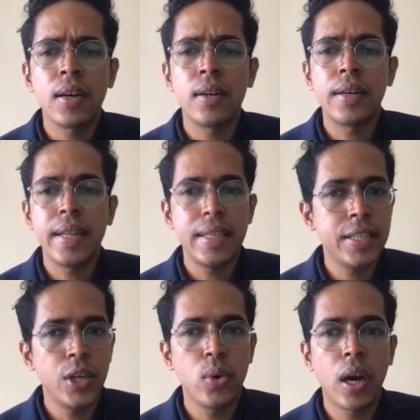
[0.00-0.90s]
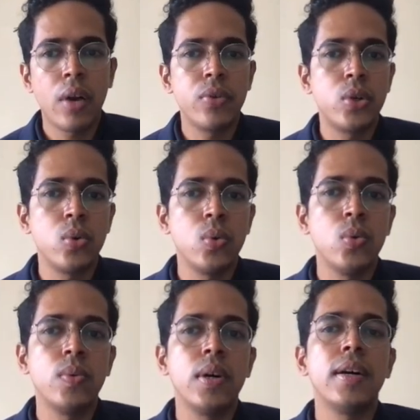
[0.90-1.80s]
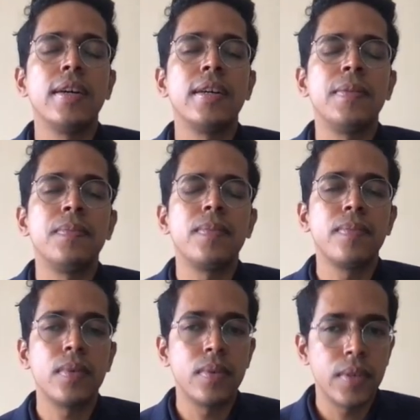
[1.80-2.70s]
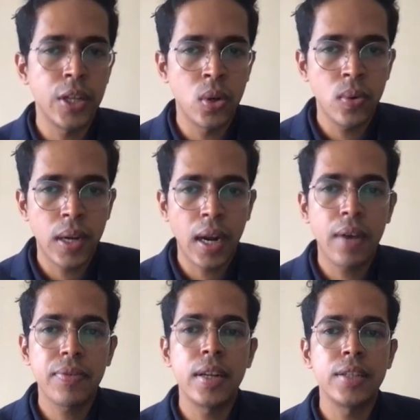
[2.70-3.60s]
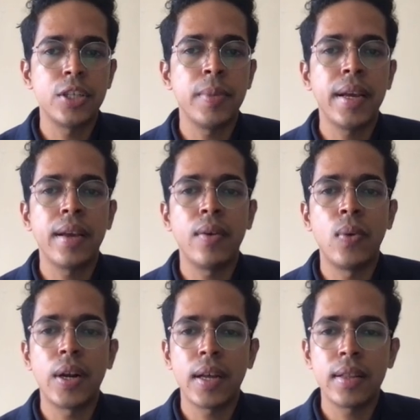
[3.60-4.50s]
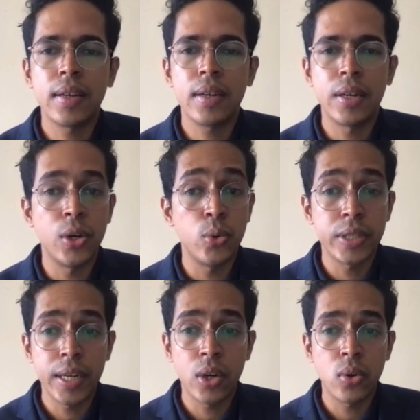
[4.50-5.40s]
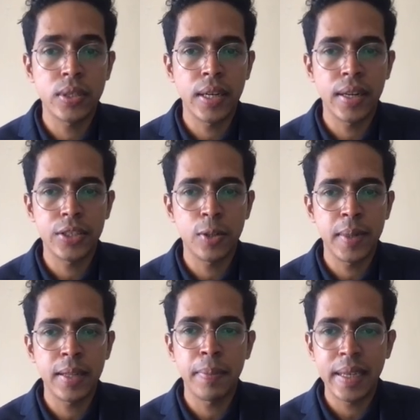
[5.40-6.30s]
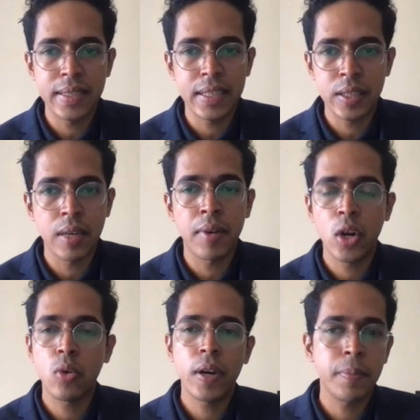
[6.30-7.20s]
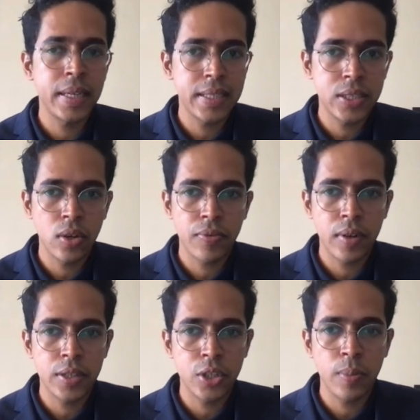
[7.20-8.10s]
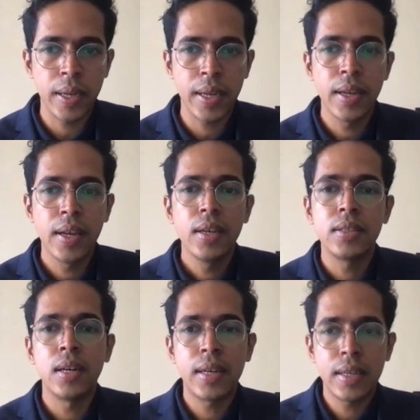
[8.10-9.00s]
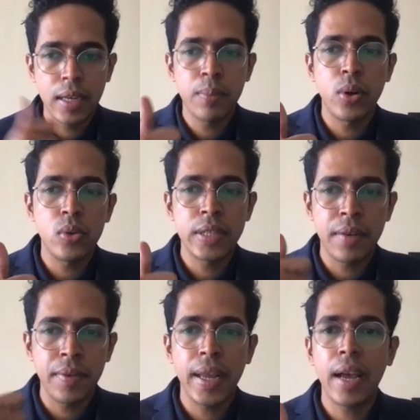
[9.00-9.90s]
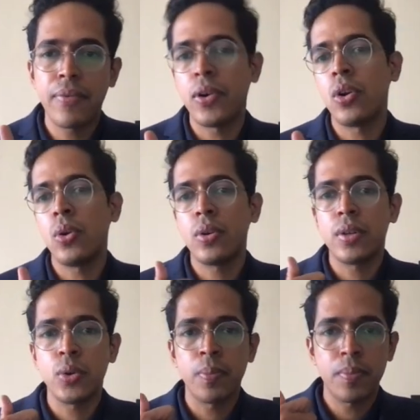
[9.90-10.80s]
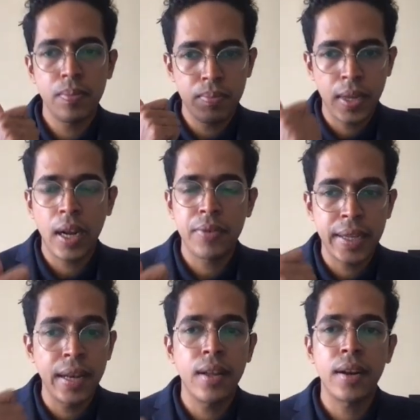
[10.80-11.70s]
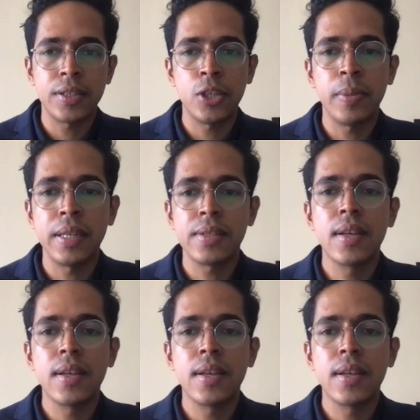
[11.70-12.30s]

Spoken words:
teaching you how to craft the resume, what are the do's and don'ts in a resume, the basics, the 101 basics of resume, certain thumb rules that we have followed to craft killer resumes,